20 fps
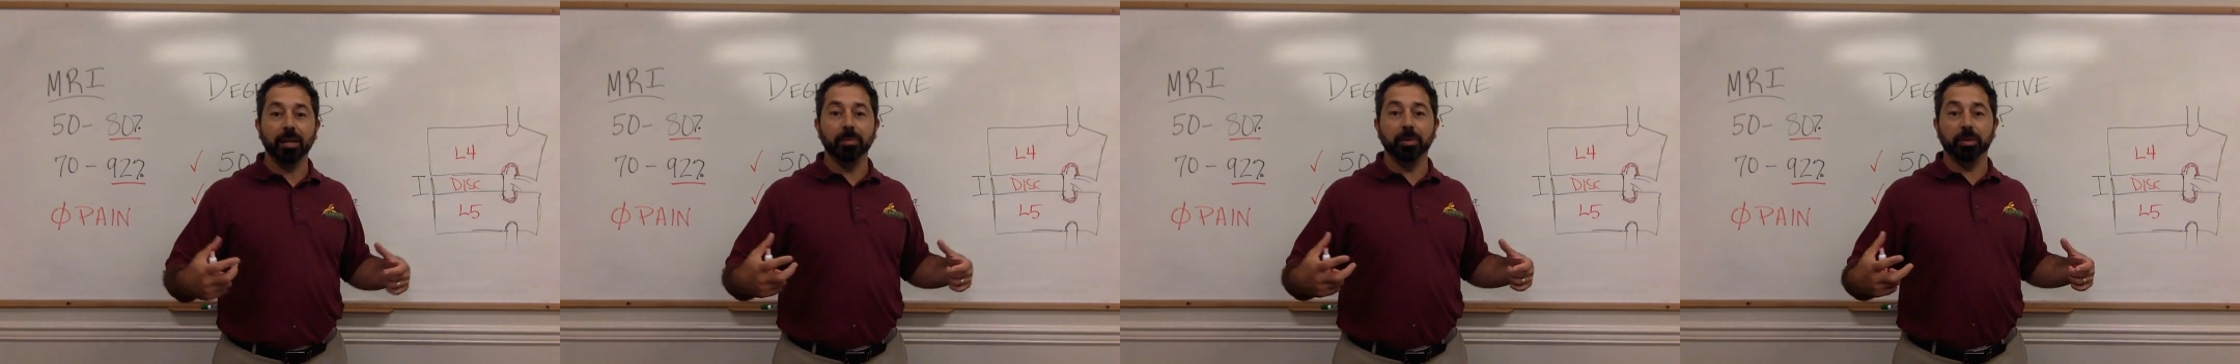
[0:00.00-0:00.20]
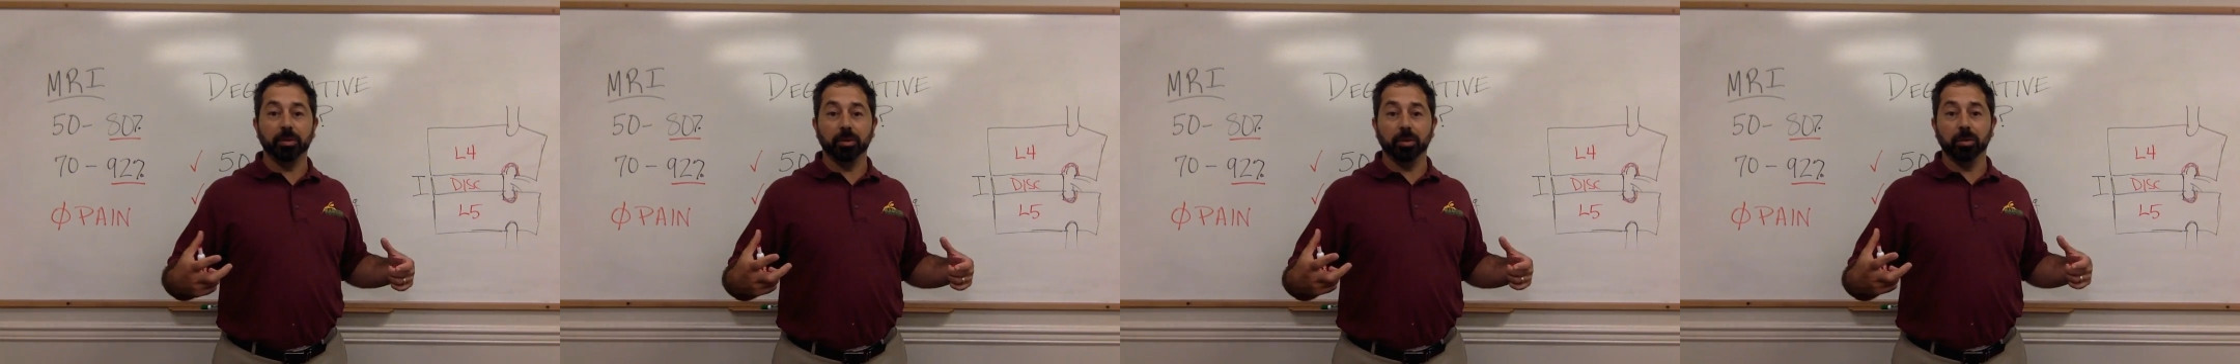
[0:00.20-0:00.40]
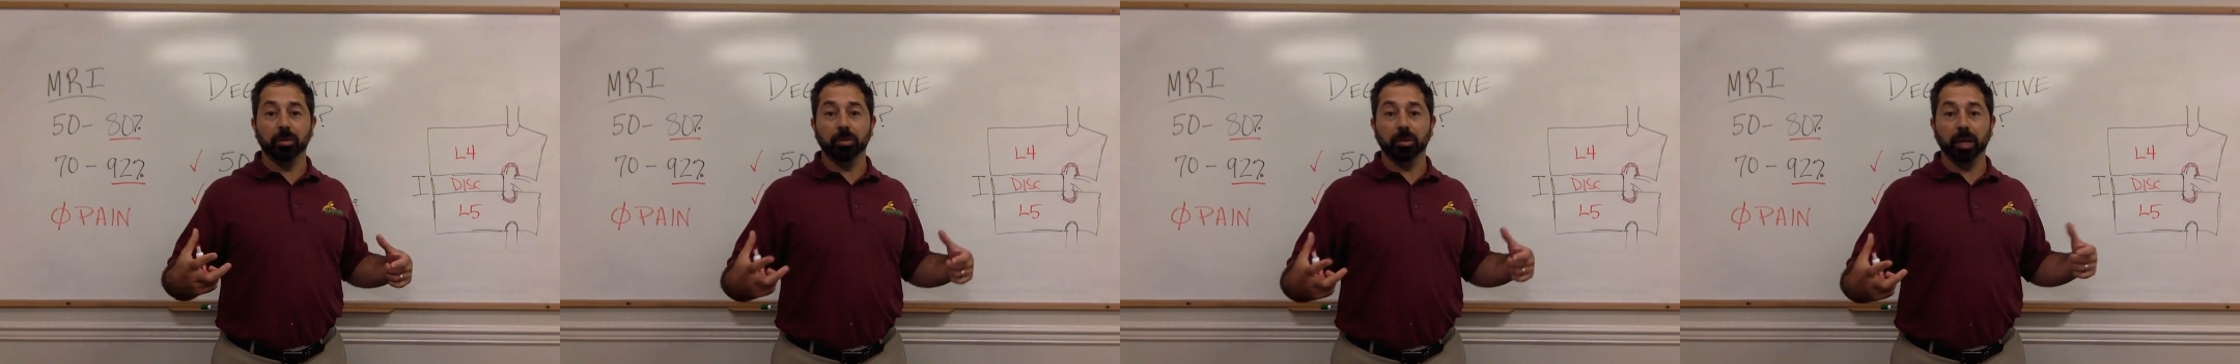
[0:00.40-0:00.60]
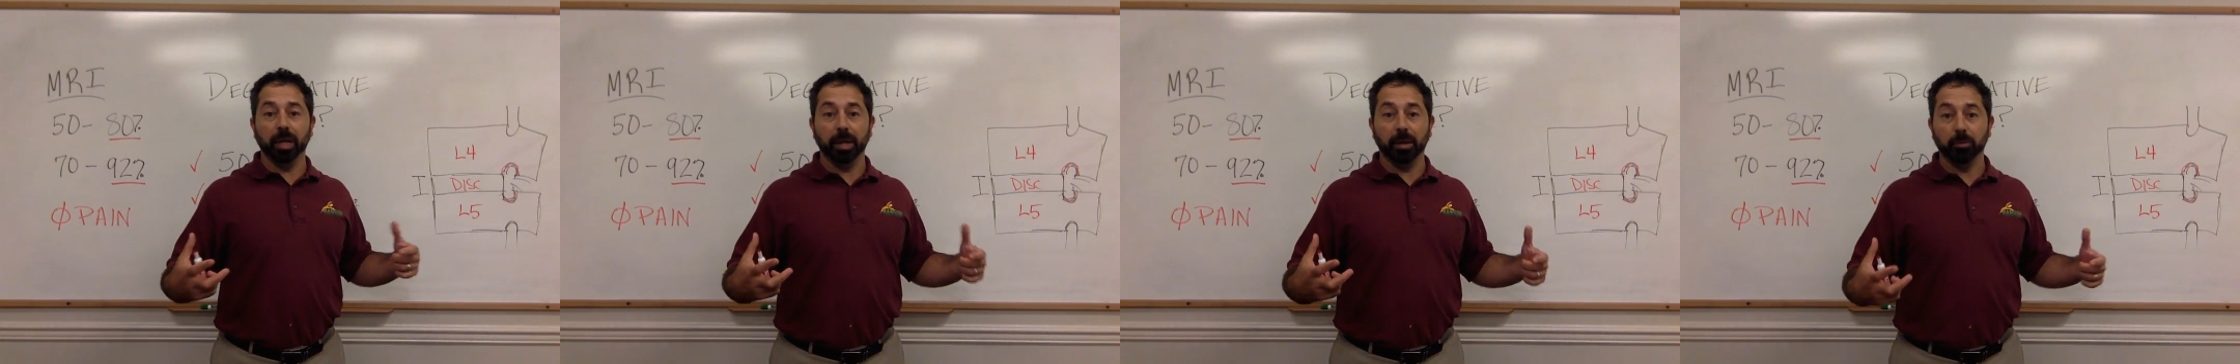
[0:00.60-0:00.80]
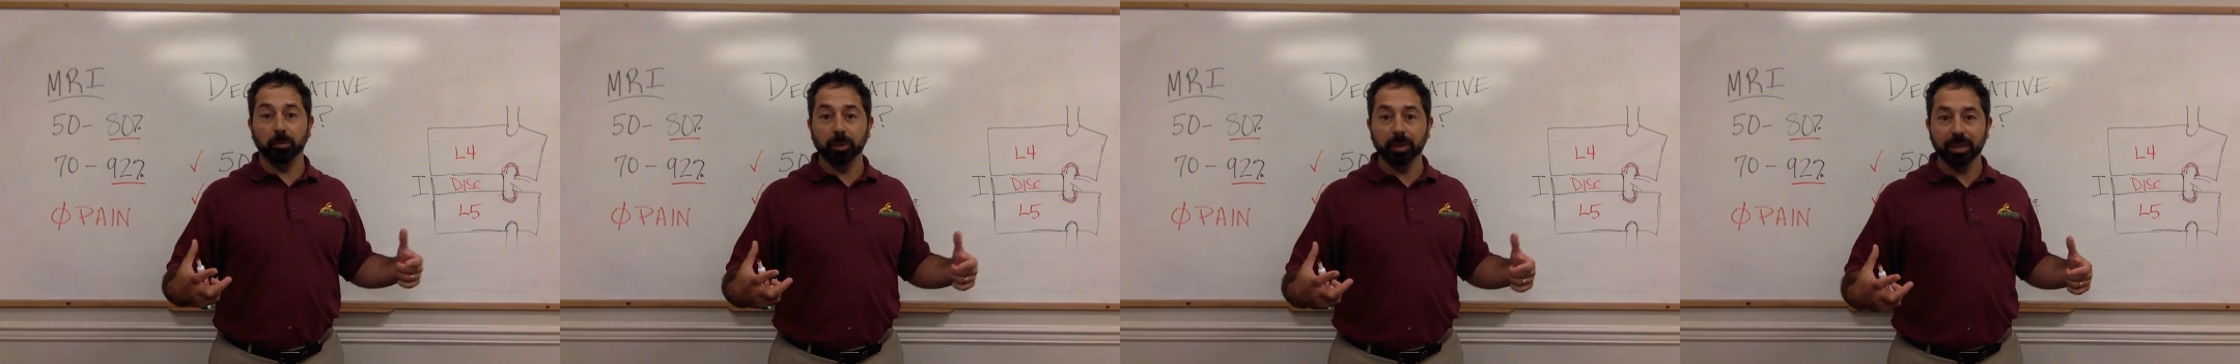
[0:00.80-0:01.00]
but they're
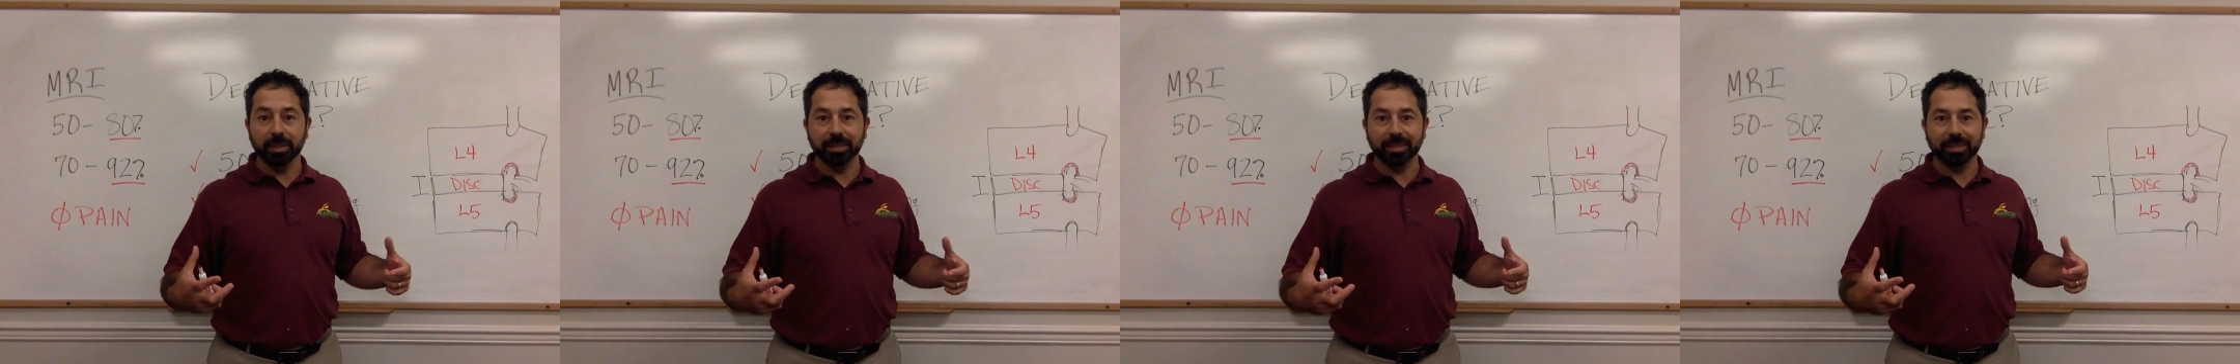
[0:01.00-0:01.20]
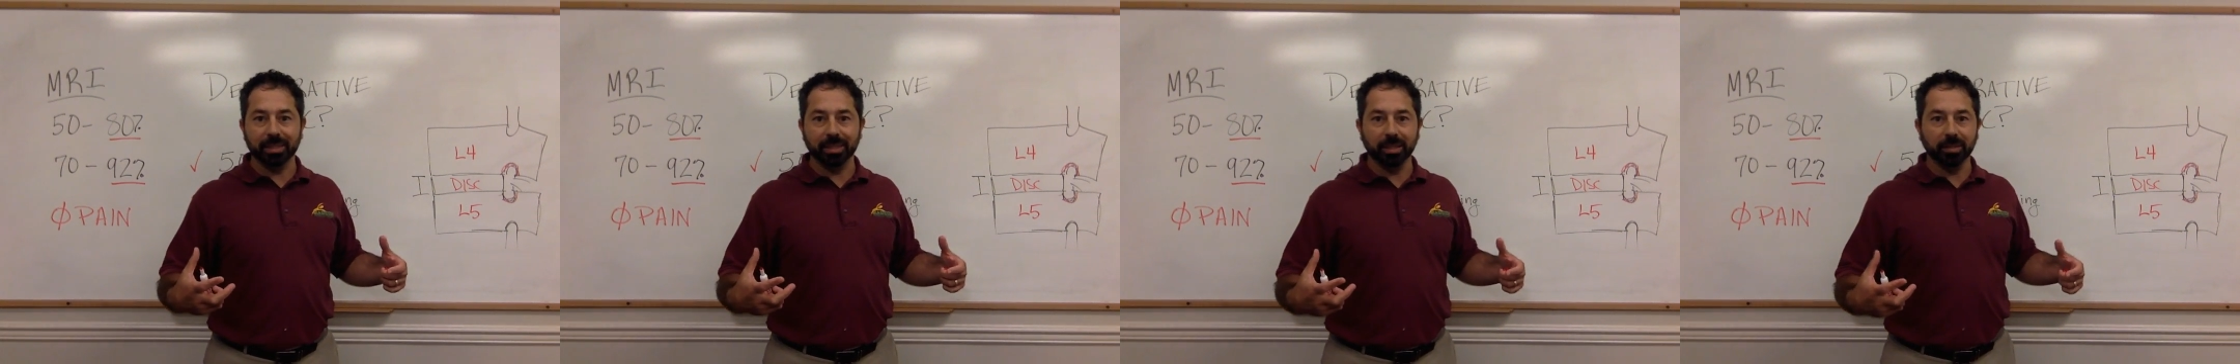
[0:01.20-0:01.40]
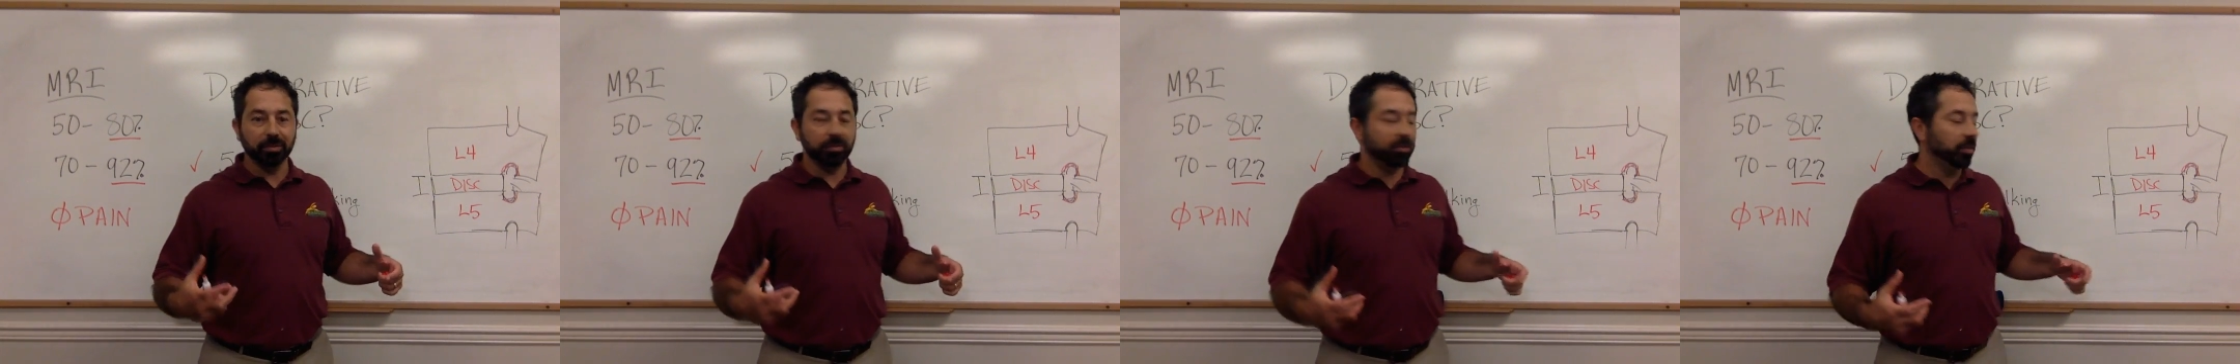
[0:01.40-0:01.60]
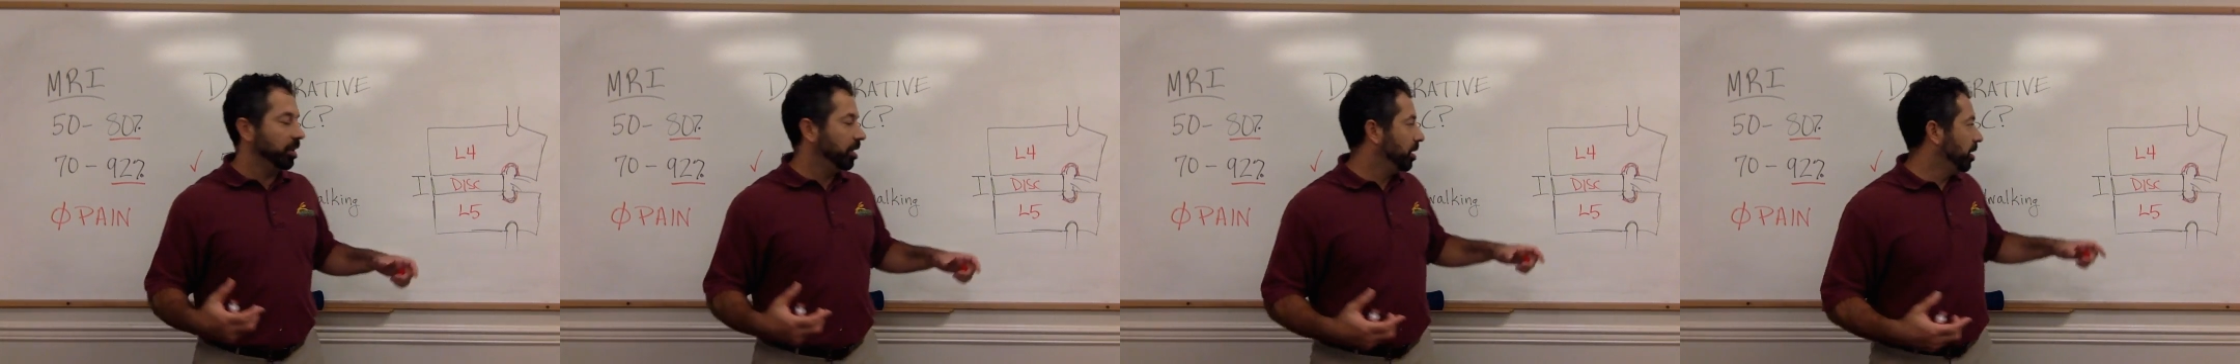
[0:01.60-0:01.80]
really stiff